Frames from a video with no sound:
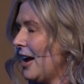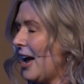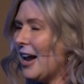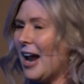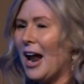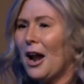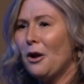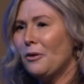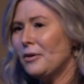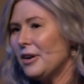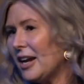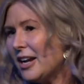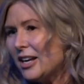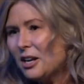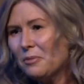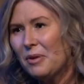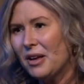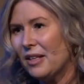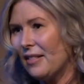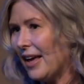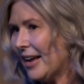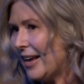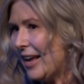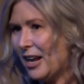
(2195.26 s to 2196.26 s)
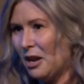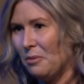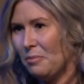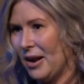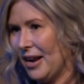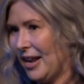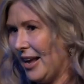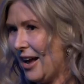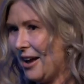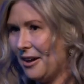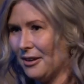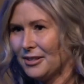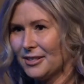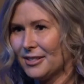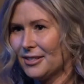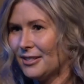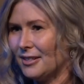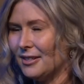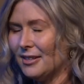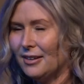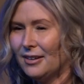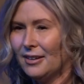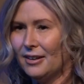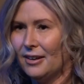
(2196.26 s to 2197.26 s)
And I don't need to be like anybody
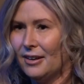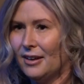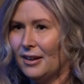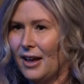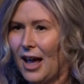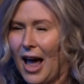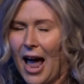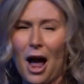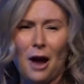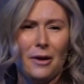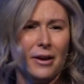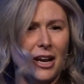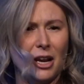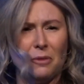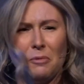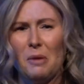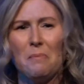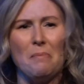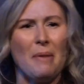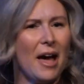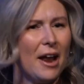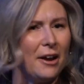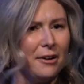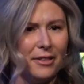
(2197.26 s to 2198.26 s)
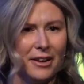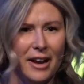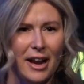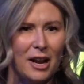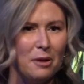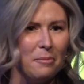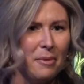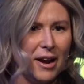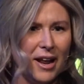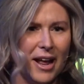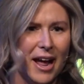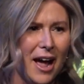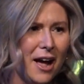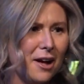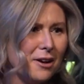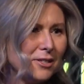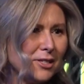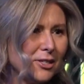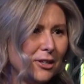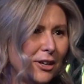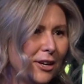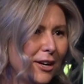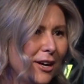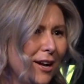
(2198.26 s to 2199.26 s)
else. I don't need to be better than anybody
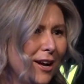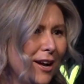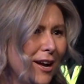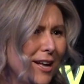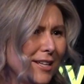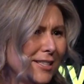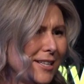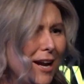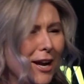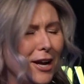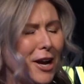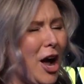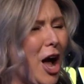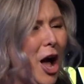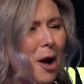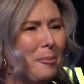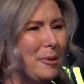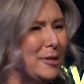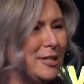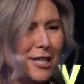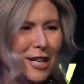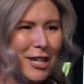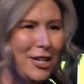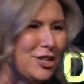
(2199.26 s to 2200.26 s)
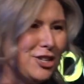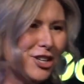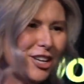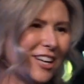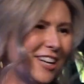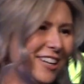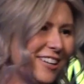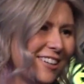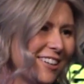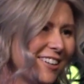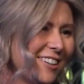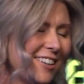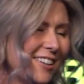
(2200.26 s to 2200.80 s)
else, or it's not a competition.